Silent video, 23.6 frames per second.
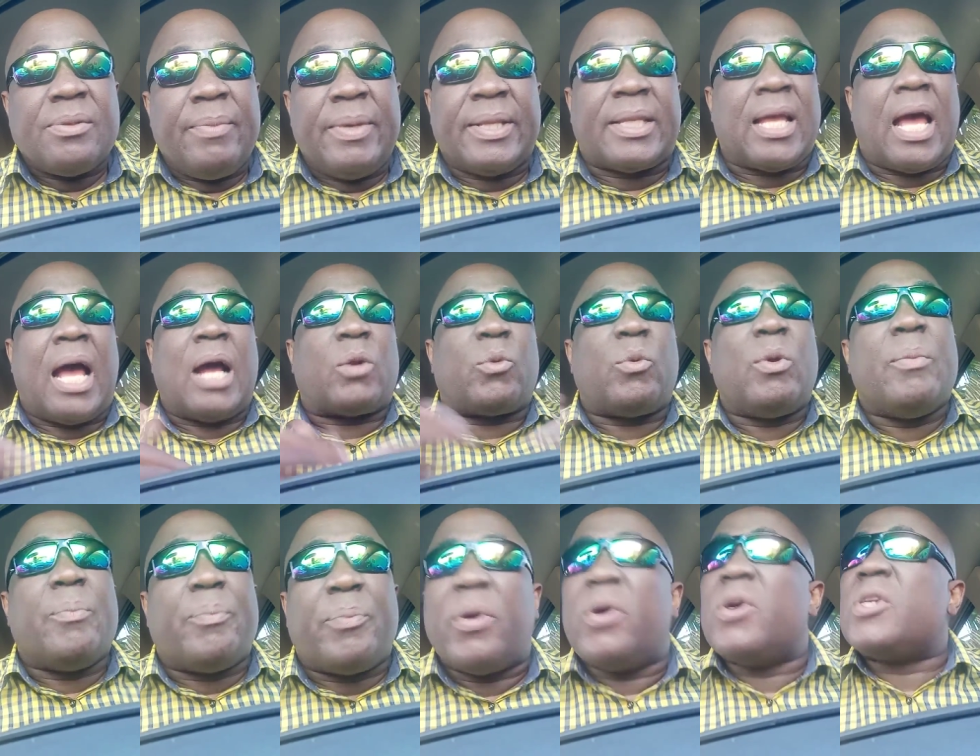Me talk to
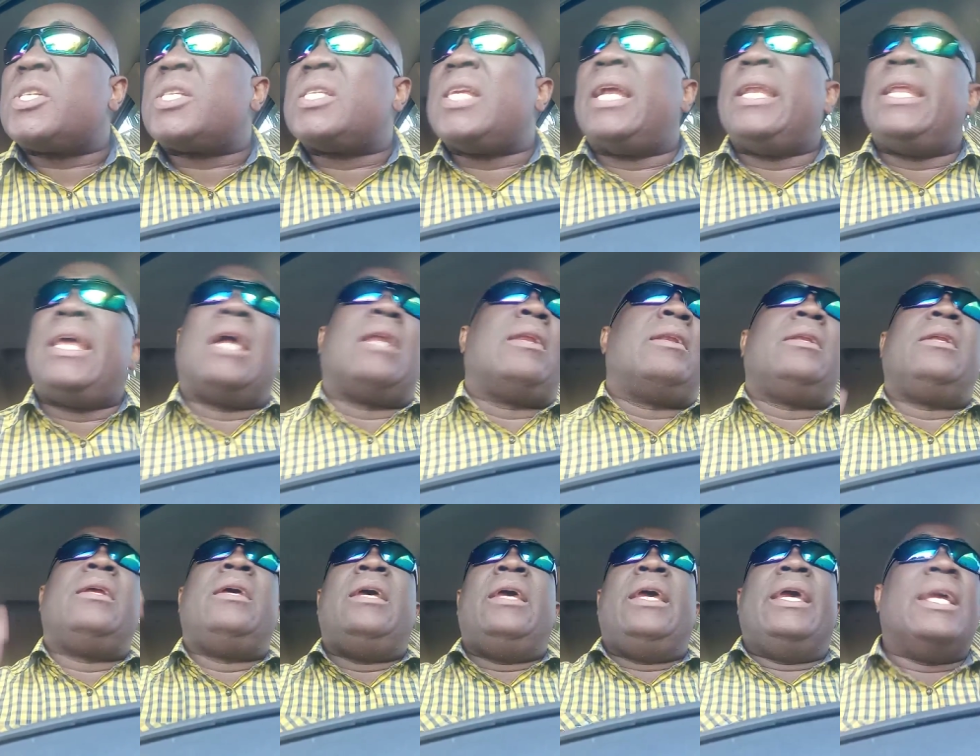him personally and
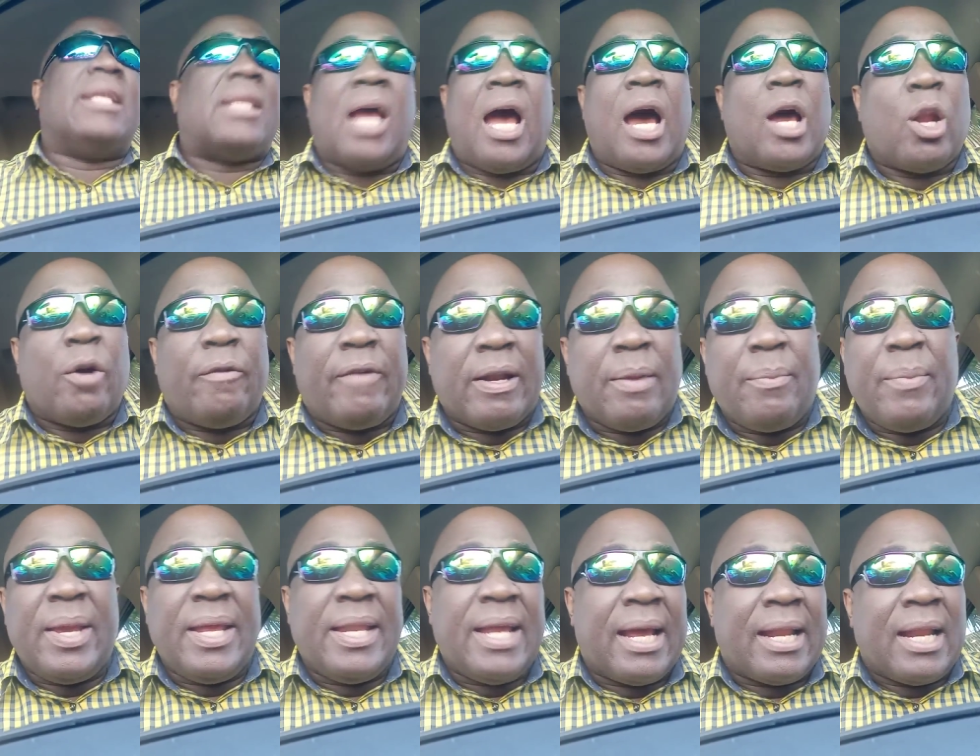it's all over the
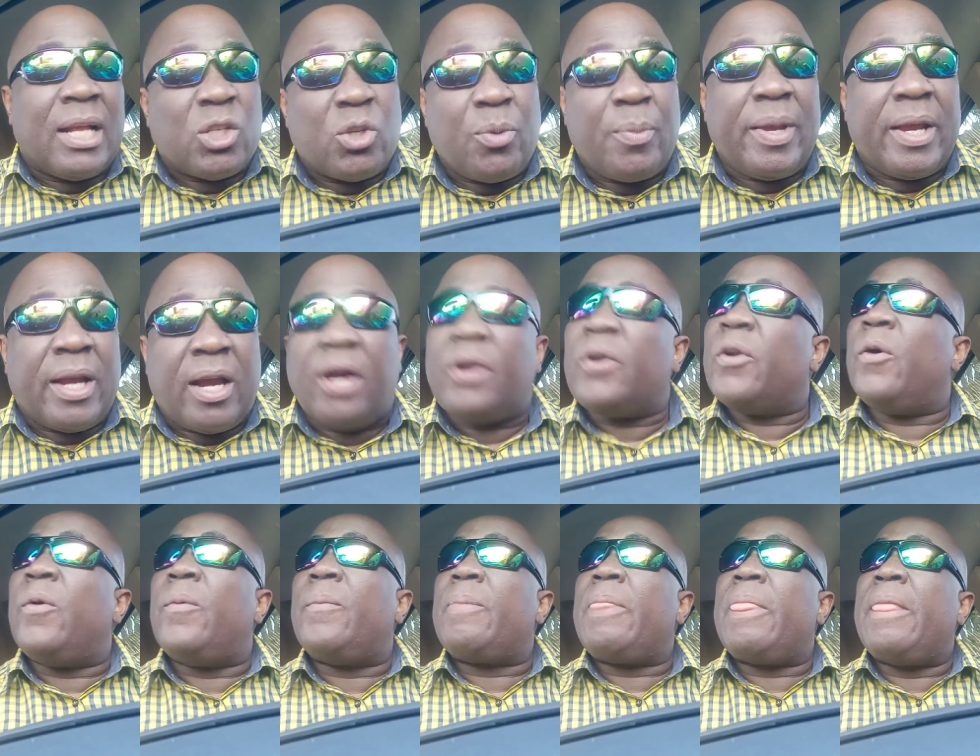media in Jamaica
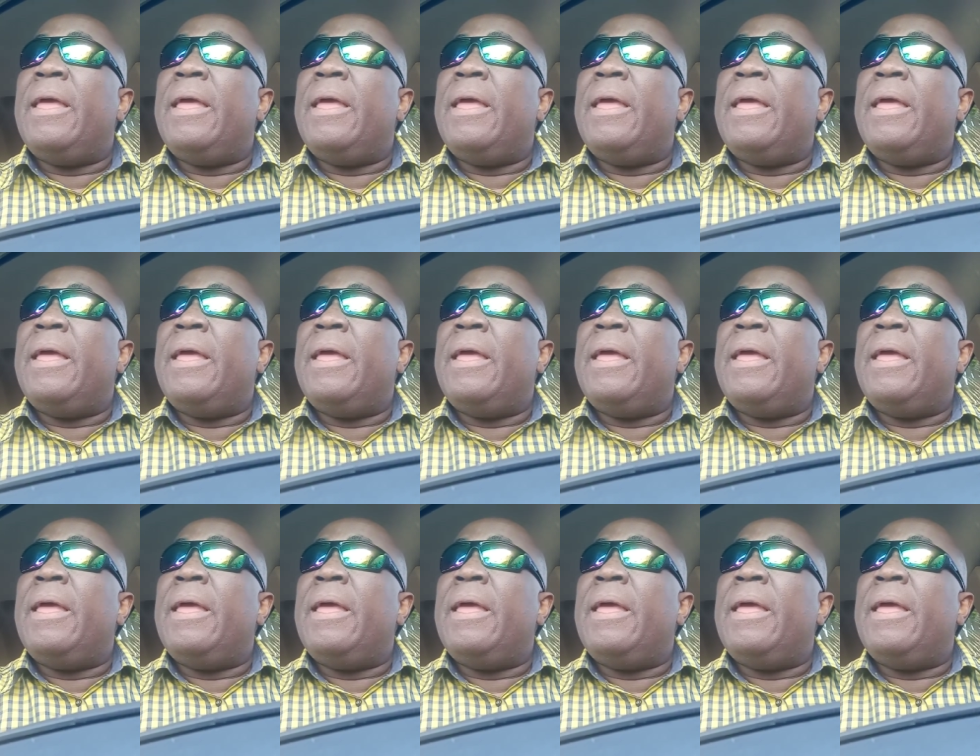now.